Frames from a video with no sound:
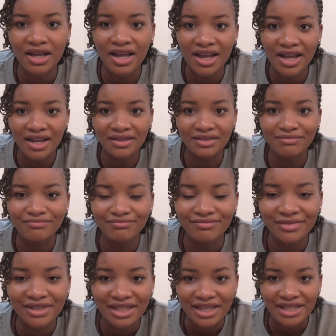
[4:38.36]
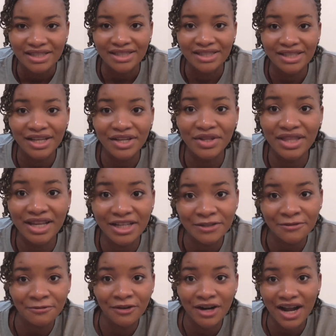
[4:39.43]
and see you
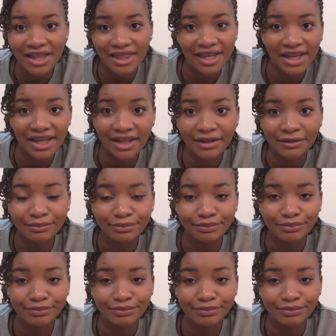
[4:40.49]
next Friday.